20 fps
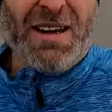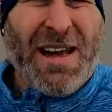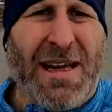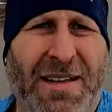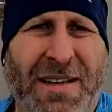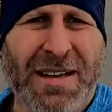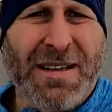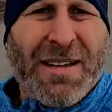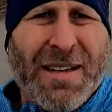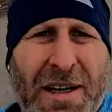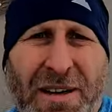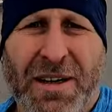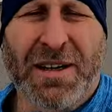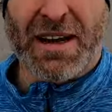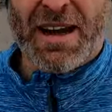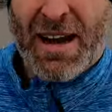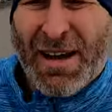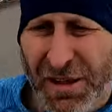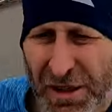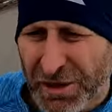
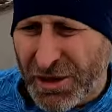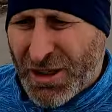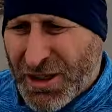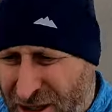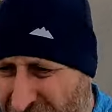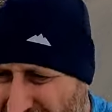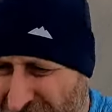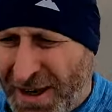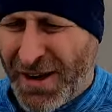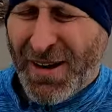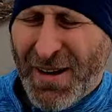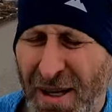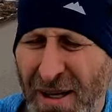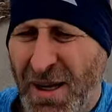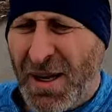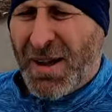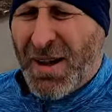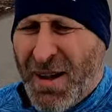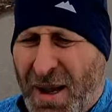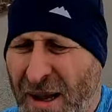1900 calories.
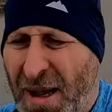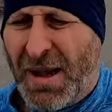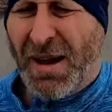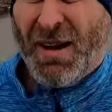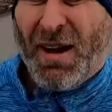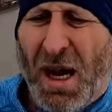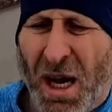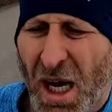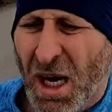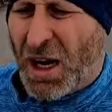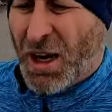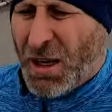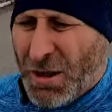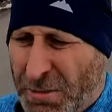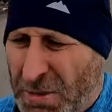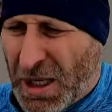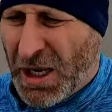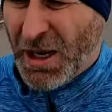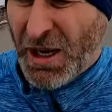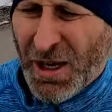
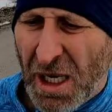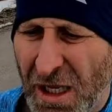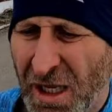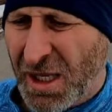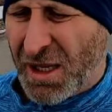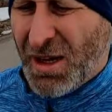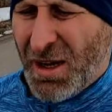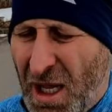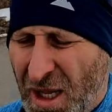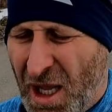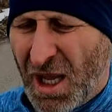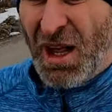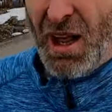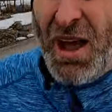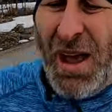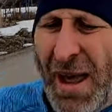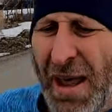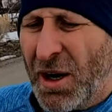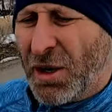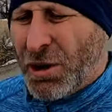I
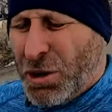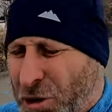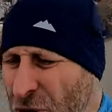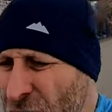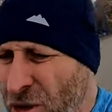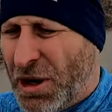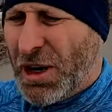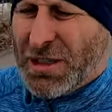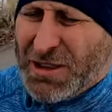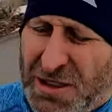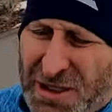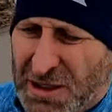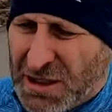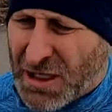don't do a run on